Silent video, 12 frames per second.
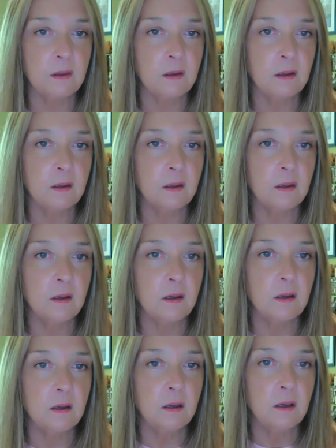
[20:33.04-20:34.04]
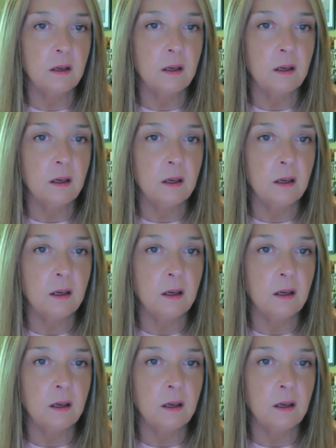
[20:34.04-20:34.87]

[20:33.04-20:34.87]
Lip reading: (silence)